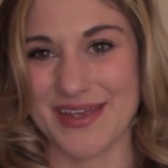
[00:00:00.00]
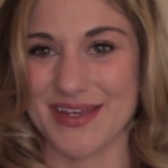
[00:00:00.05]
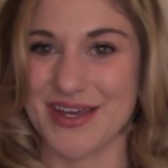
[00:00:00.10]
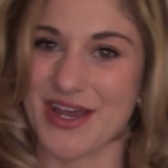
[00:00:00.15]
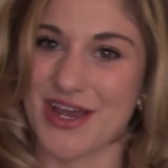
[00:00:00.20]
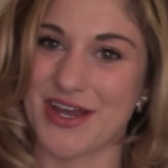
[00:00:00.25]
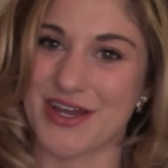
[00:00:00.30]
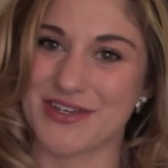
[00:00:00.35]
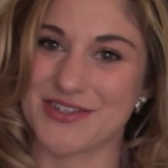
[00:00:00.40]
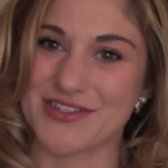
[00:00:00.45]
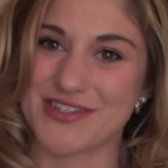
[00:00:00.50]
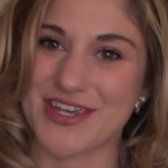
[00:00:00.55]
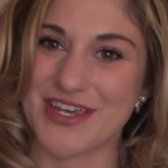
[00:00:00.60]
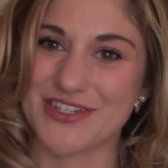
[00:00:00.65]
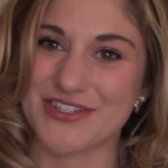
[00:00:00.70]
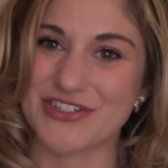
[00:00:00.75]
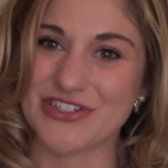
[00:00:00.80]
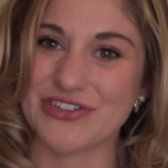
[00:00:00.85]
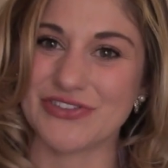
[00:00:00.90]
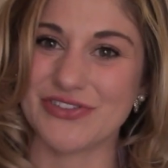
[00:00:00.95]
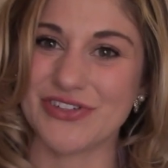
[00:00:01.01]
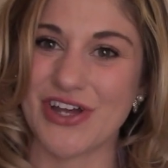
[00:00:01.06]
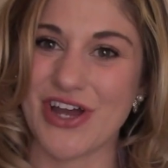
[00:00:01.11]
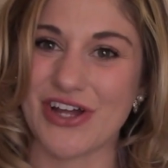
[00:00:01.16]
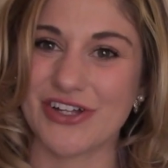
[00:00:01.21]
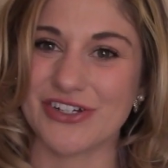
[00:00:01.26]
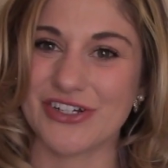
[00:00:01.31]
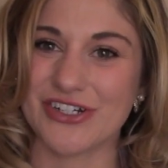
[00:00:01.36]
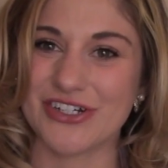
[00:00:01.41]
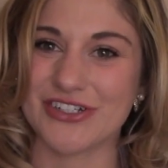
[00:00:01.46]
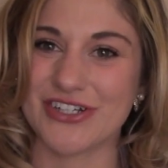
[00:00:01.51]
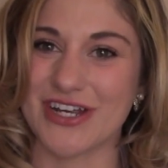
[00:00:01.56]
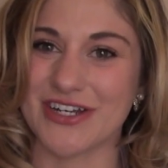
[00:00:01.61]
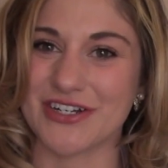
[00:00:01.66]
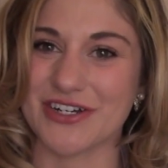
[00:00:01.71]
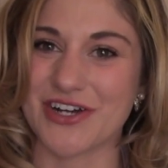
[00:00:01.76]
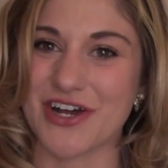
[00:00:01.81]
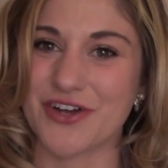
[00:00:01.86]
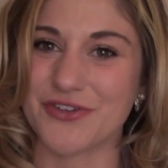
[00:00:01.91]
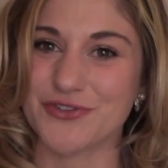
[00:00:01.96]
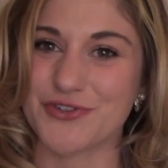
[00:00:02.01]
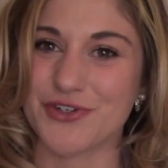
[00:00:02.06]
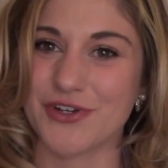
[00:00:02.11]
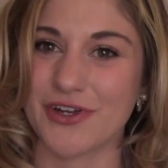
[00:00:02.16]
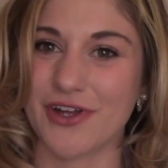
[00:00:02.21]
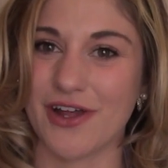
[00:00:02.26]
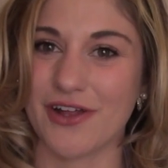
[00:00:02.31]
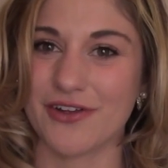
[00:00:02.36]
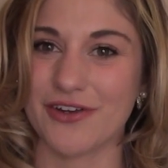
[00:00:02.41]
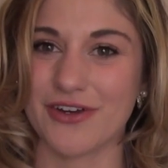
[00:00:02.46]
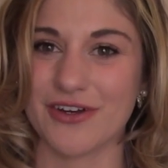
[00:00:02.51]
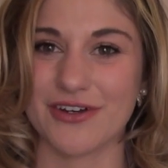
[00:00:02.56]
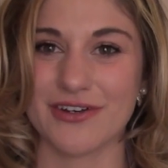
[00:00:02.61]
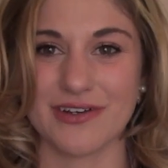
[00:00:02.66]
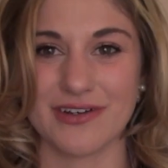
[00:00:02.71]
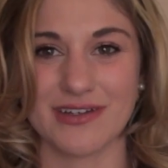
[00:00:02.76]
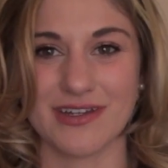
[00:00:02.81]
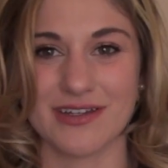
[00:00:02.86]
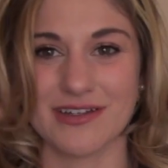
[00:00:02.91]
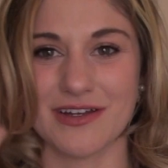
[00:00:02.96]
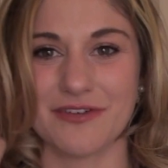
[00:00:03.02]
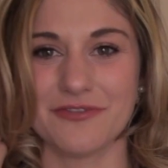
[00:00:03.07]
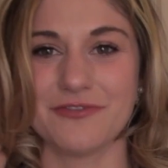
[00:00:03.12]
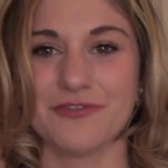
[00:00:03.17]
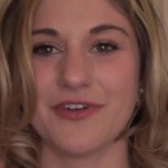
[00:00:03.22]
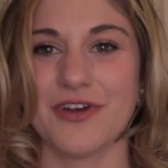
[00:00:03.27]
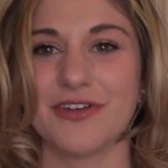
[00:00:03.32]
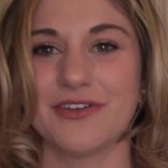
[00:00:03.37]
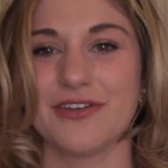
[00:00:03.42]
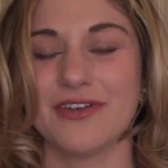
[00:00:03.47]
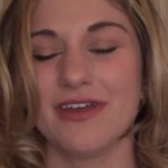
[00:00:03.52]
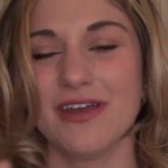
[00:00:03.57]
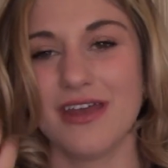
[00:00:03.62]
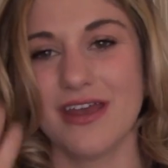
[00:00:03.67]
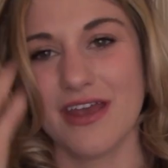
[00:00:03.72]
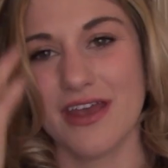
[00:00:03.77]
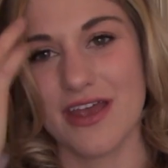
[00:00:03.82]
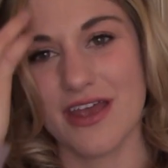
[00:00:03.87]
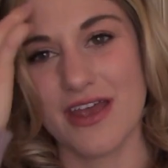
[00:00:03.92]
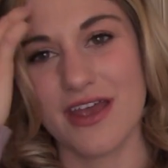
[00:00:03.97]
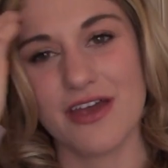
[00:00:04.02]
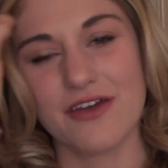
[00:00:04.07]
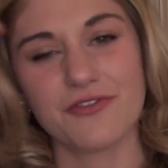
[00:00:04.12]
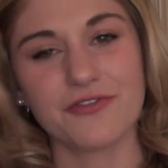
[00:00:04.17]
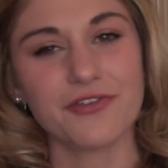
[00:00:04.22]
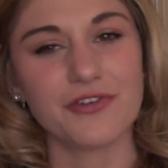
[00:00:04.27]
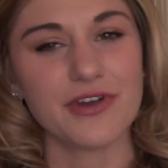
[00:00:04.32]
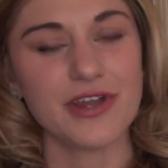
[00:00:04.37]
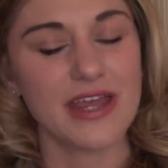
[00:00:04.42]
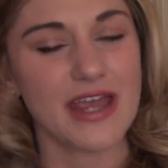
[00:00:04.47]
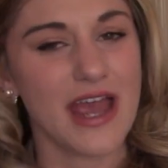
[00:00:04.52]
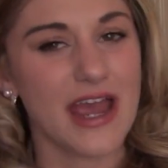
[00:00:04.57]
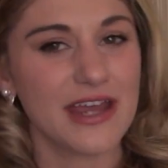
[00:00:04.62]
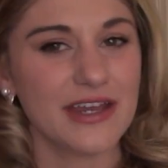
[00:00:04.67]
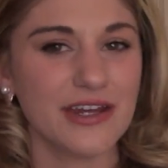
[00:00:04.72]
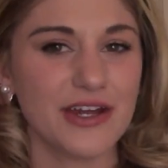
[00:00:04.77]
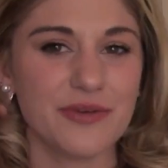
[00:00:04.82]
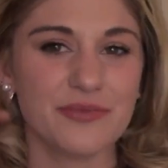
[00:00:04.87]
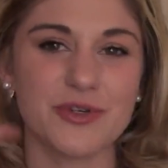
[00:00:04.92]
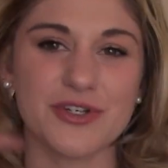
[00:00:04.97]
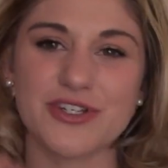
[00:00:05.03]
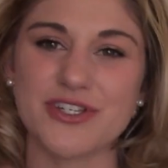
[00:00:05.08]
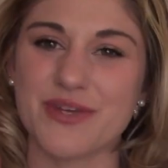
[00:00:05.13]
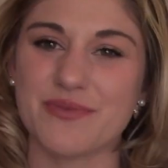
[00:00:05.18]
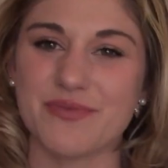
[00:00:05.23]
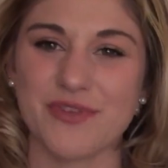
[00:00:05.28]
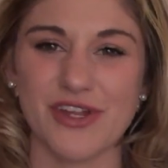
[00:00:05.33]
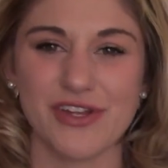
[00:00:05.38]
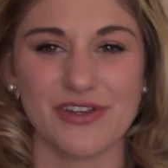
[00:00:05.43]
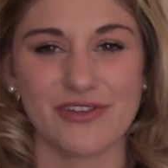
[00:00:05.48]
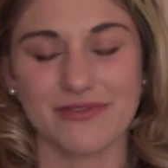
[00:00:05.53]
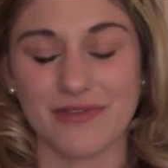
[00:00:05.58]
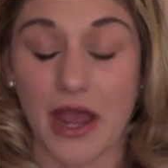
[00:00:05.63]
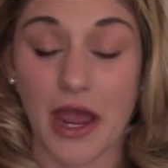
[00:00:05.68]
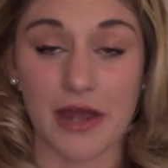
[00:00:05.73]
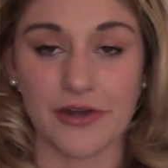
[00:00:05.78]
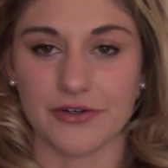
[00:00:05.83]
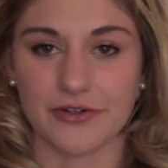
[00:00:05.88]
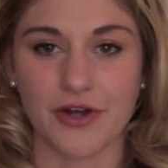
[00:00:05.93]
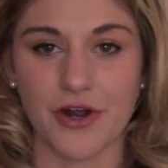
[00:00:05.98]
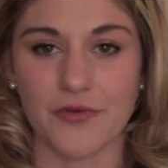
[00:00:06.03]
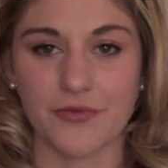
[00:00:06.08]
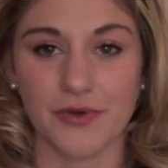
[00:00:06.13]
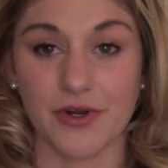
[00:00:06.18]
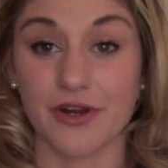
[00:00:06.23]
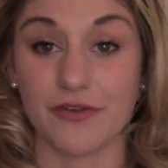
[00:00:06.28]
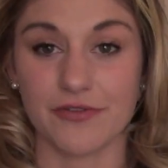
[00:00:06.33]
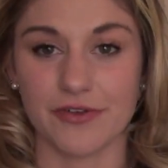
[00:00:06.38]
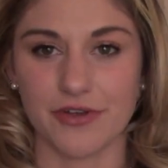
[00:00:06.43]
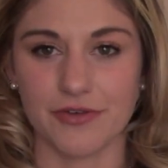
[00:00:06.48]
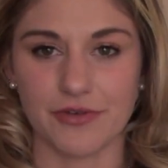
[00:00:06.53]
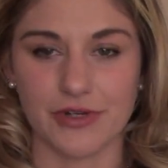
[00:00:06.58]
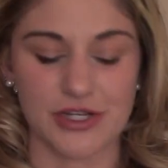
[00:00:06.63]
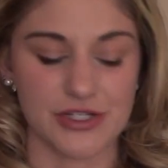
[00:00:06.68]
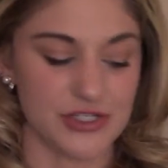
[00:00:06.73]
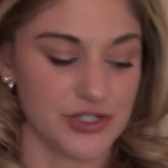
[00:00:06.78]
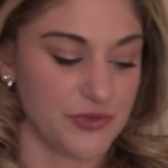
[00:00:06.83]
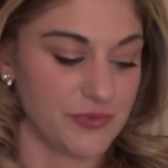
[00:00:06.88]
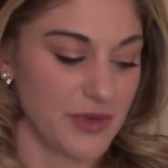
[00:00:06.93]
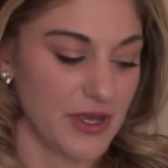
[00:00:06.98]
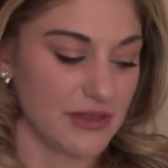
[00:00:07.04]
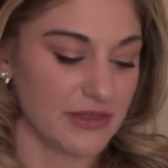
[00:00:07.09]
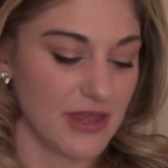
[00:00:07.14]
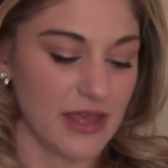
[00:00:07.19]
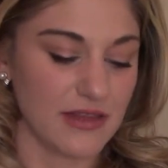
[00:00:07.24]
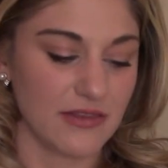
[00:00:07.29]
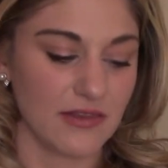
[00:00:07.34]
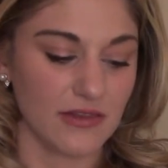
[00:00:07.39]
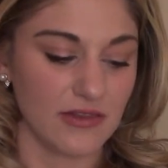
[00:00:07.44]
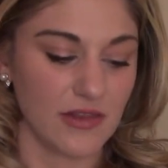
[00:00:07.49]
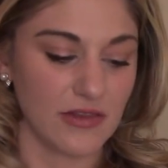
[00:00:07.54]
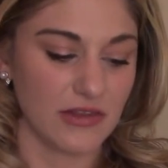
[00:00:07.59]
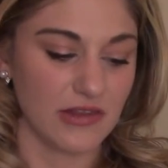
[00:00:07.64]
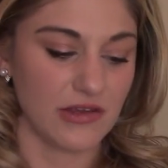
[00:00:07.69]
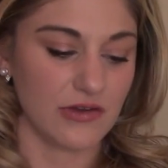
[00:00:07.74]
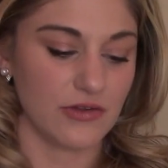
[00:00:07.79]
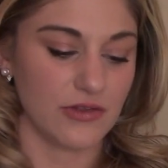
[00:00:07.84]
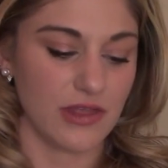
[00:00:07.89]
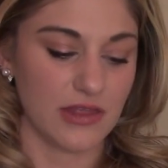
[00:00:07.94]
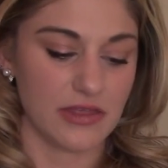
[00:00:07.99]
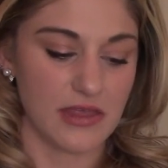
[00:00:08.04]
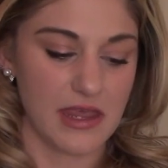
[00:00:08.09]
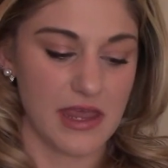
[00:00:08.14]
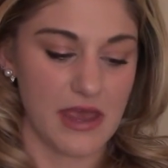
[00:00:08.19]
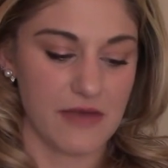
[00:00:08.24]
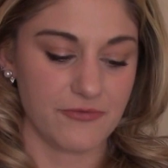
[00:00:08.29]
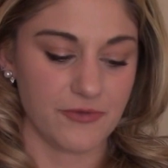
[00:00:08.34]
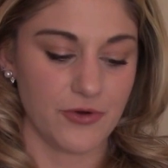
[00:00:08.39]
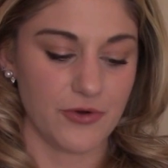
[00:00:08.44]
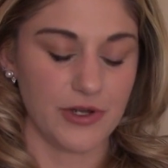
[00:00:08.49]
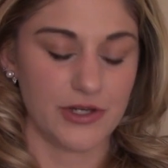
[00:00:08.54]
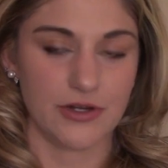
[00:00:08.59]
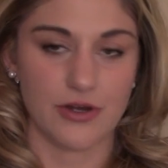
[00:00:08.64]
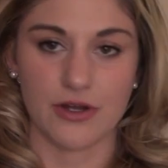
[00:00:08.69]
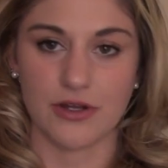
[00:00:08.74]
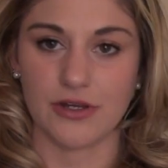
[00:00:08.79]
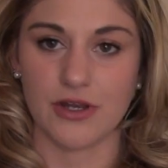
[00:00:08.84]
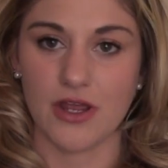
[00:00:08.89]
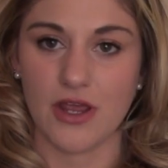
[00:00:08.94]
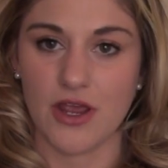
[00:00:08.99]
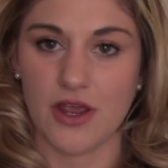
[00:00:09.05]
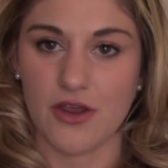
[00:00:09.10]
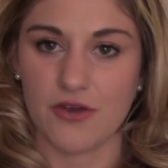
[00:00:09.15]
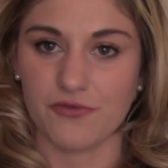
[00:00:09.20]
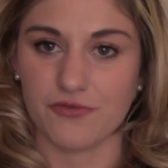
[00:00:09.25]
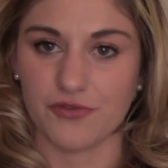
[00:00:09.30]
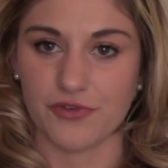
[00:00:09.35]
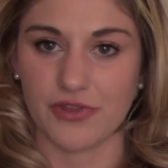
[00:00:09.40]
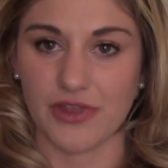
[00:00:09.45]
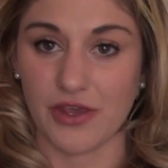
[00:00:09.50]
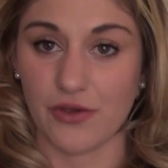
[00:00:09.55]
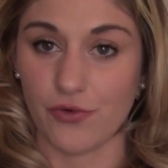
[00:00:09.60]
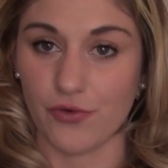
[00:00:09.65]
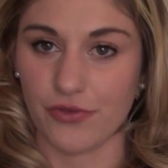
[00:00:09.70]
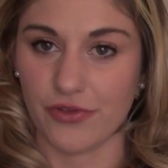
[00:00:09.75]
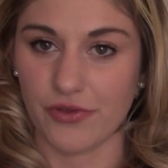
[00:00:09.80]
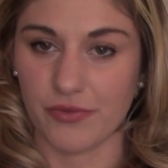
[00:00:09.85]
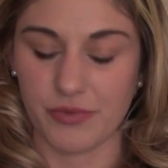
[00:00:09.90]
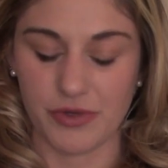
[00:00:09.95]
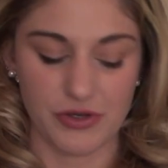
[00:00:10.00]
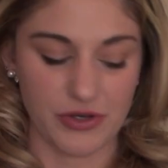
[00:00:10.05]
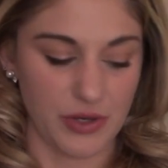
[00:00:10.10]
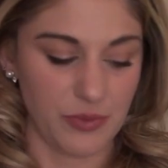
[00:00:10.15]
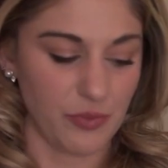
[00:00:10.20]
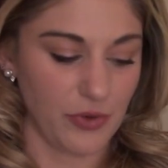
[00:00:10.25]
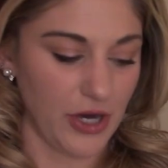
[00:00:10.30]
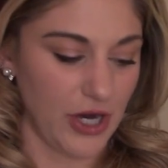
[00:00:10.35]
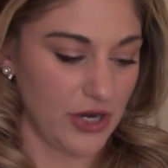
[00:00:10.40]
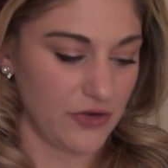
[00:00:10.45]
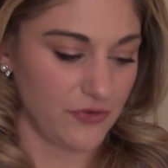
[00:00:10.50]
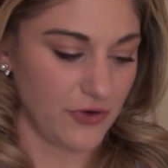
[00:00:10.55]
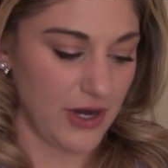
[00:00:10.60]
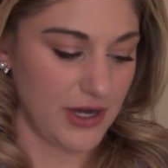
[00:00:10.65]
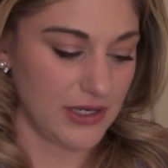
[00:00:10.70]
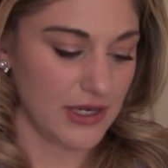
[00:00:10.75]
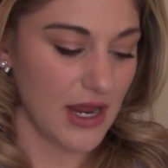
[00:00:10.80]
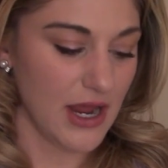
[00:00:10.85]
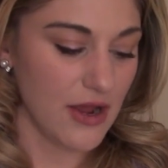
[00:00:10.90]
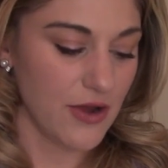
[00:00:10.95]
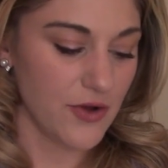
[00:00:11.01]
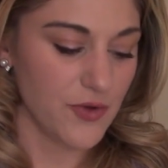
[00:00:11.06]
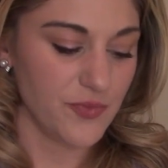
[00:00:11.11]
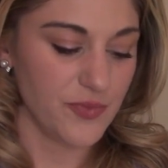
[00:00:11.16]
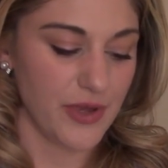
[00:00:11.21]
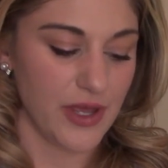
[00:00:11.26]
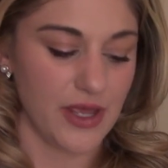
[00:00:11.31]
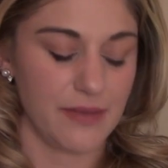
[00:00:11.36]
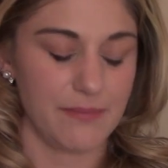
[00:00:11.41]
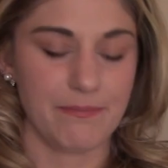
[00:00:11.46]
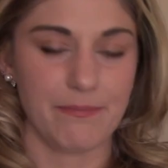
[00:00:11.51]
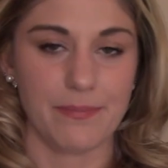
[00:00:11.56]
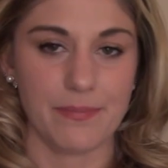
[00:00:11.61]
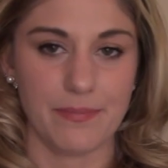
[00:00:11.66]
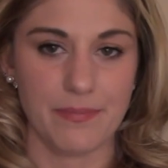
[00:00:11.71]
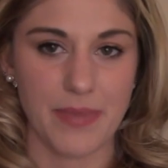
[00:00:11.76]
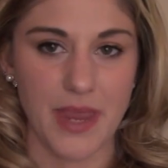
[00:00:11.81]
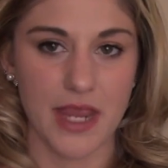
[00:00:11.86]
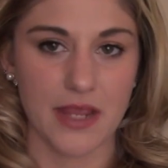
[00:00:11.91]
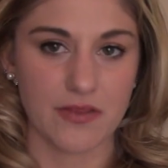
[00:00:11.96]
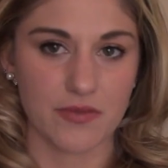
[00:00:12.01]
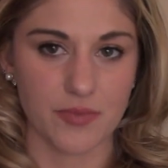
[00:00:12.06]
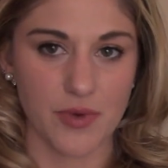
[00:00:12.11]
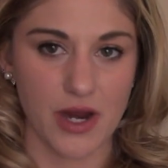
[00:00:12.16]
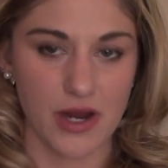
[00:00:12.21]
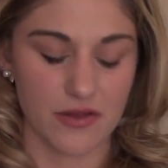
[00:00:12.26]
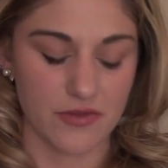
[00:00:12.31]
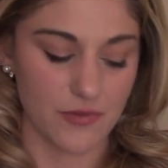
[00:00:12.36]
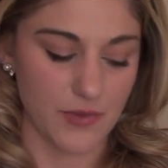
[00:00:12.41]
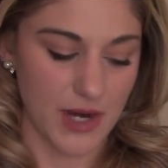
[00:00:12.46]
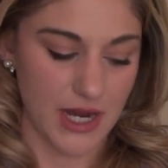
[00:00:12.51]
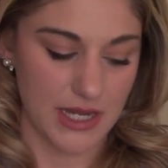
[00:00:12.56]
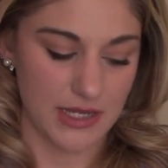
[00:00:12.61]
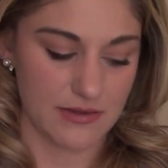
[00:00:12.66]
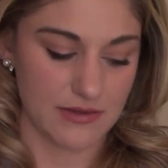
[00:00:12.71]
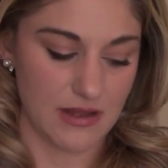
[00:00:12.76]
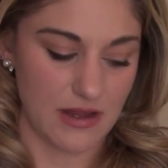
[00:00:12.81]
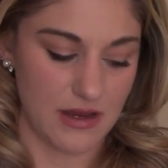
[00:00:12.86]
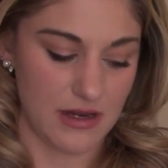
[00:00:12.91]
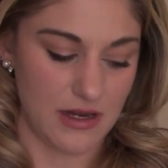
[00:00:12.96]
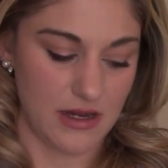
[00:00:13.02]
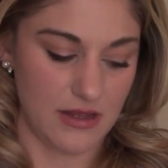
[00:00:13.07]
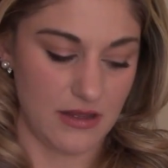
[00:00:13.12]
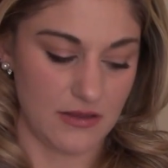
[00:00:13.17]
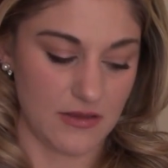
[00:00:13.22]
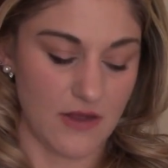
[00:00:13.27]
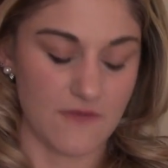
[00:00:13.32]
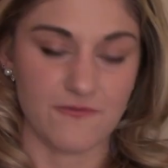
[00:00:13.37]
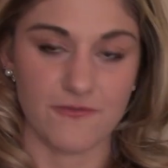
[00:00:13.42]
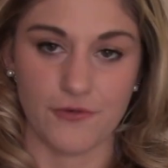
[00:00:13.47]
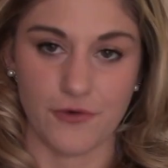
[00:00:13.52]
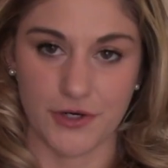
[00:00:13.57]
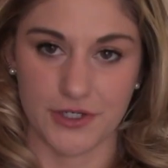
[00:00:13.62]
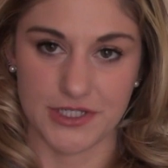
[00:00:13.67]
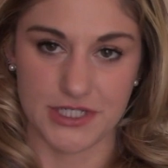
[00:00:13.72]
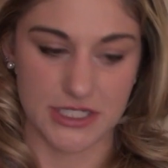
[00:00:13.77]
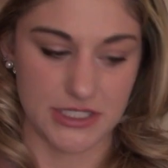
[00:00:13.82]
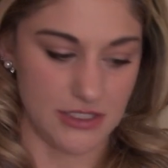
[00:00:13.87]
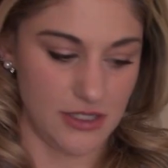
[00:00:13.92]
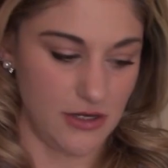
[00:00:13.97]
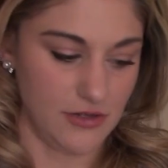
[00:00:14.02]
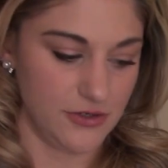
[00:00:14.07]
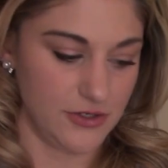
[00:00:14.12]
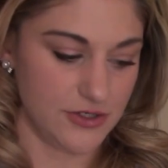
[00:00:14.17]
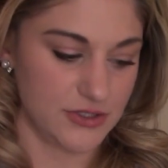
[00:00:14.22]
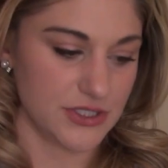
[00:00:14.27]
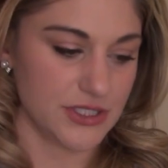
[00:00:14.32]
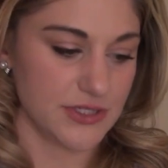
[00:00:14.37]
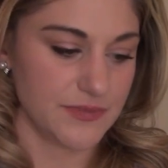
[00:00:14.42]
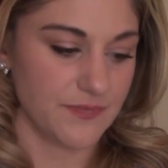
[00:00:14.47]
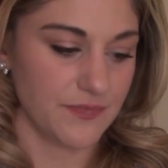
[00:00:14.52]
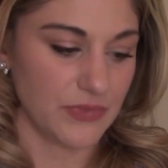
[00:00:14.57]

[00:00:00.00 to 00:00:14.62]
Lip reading: a skin tone colored and a contour color, and then a fun free item or something. I don't know, whatever you want to do, but that's the deal that they have going on for the Ulta Beauty brand right now. But base price wise, it is $14.